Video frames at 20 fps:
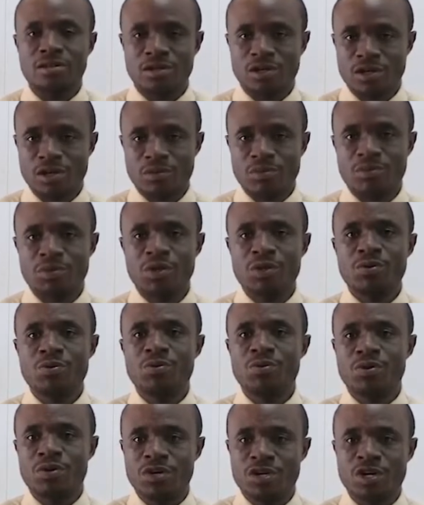
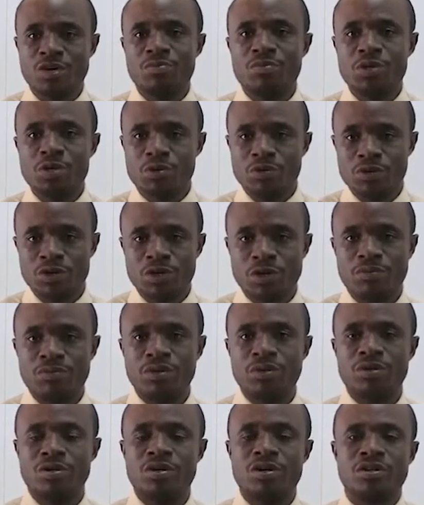
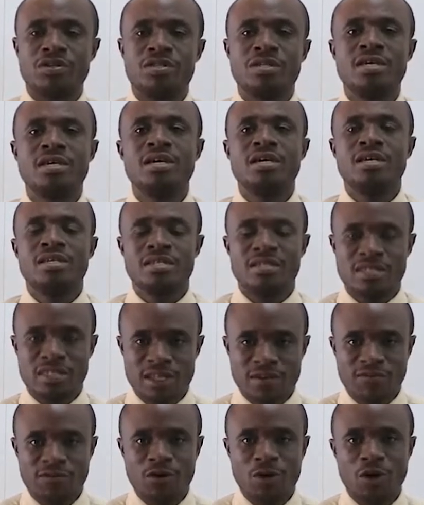
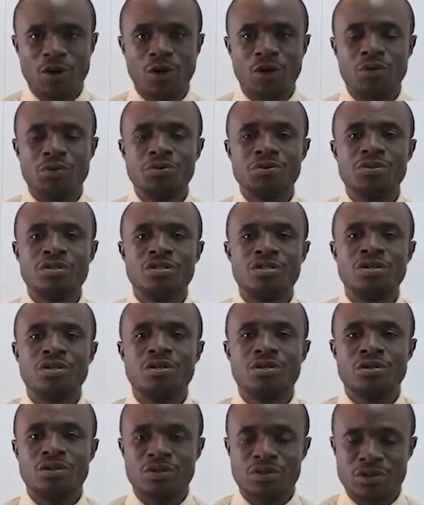
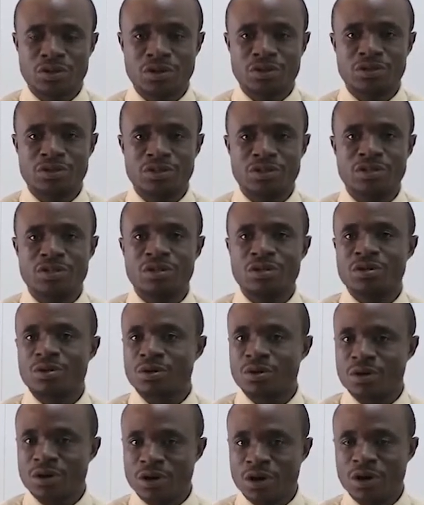
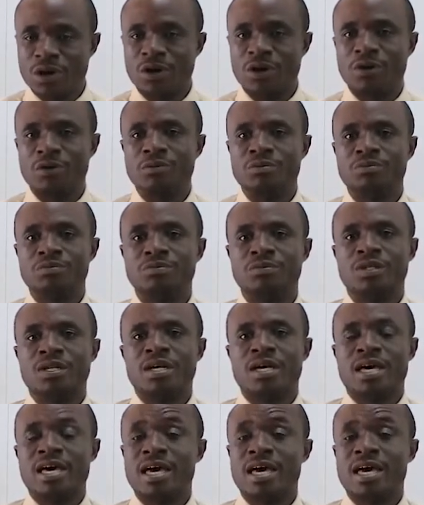www.stevecohns.com,